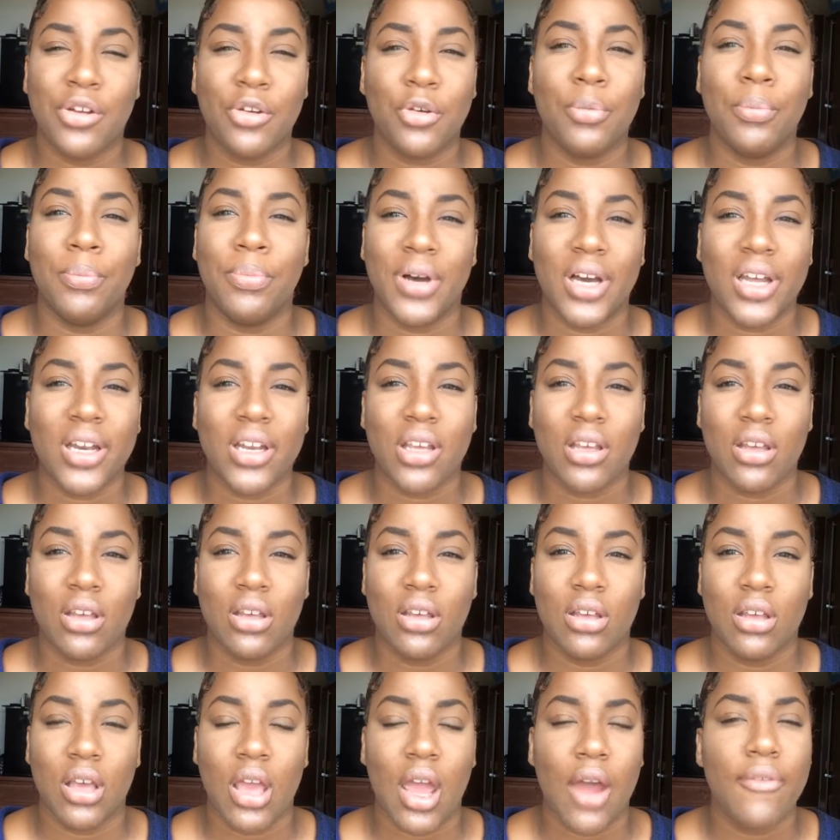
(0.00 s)
knew Buddy.
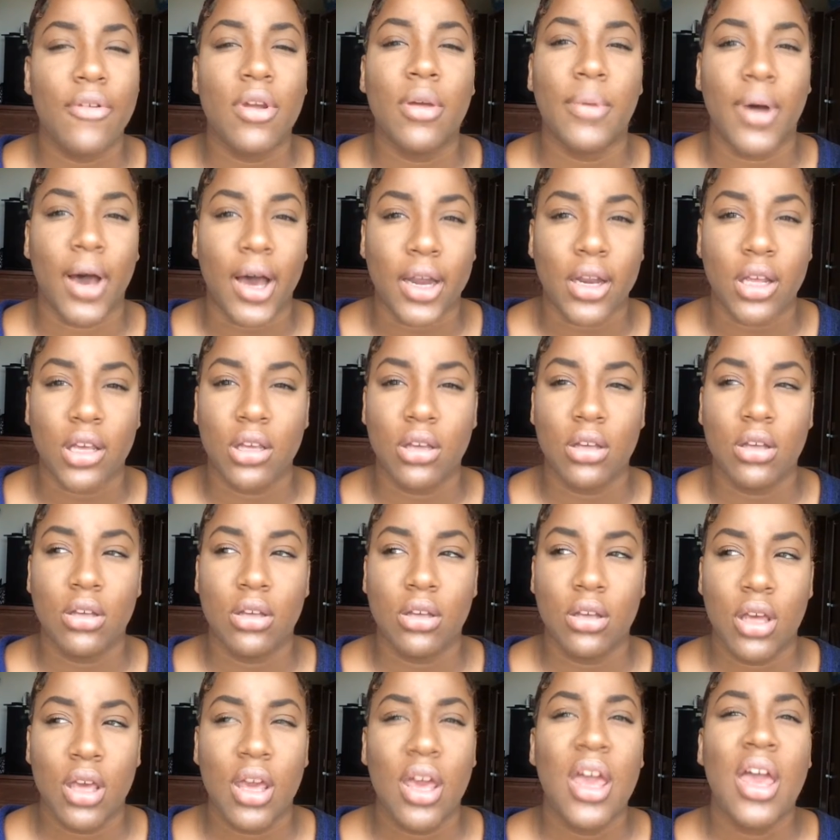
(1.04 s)
Everybody
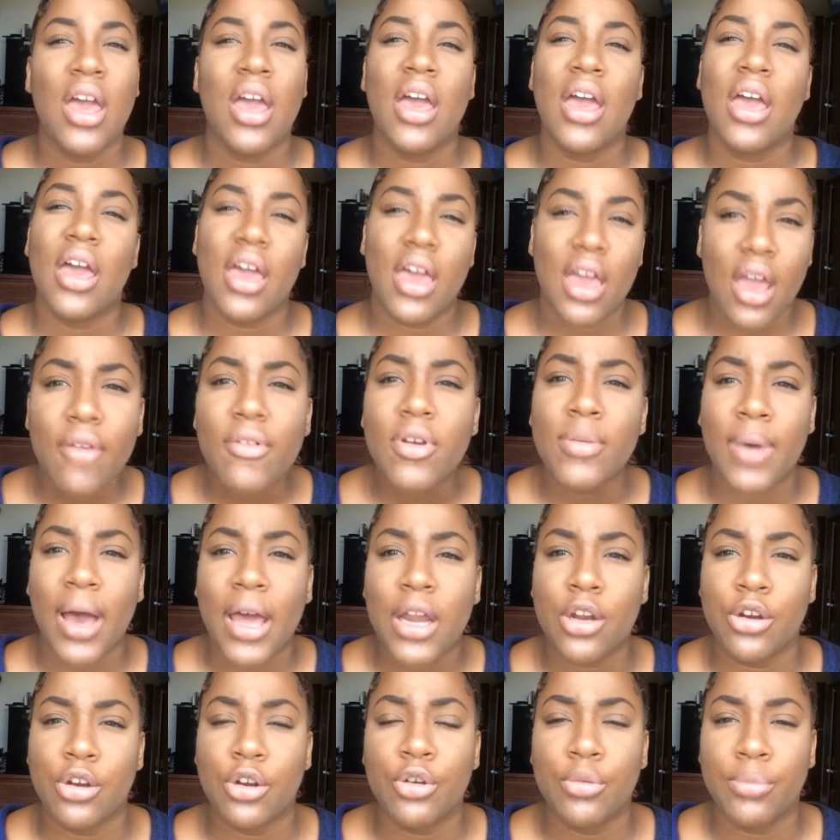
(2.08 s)

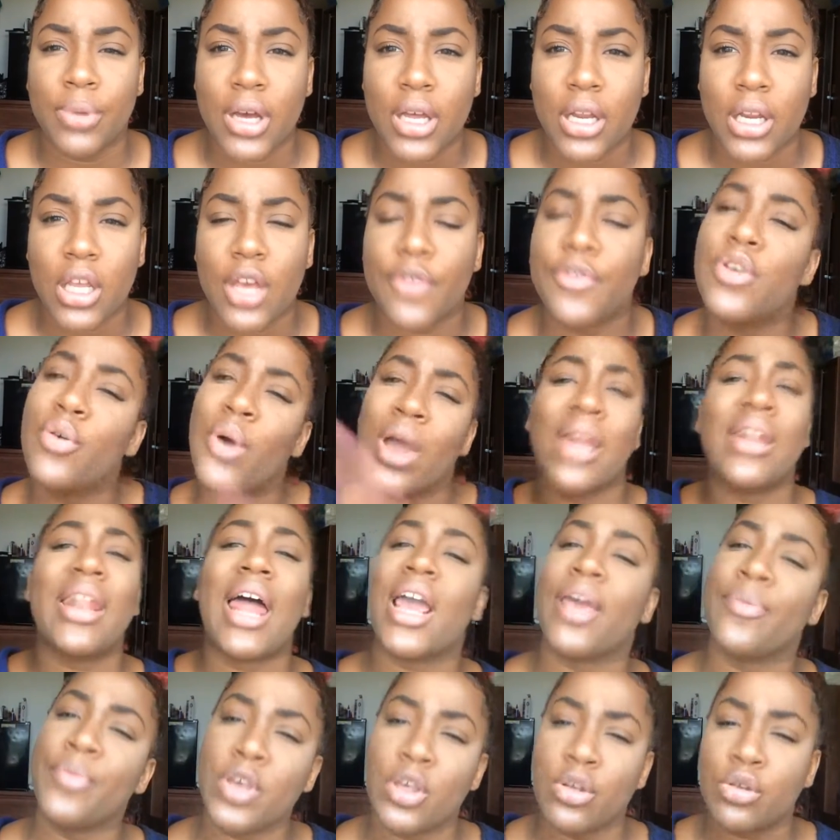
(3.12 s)
knew Buddy. If you ain't
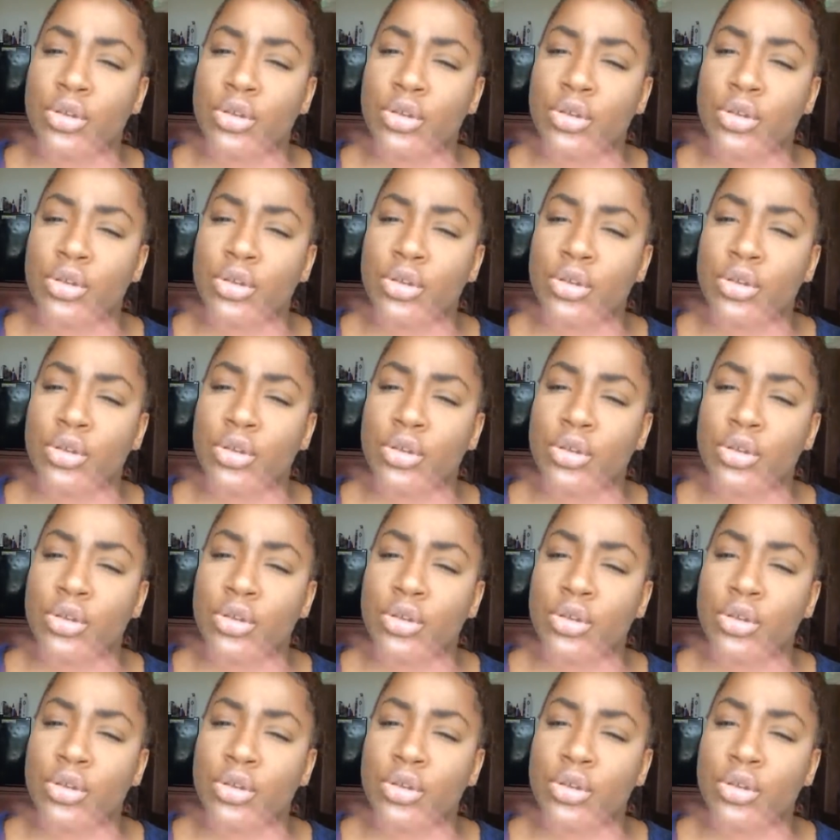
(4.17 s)
like me,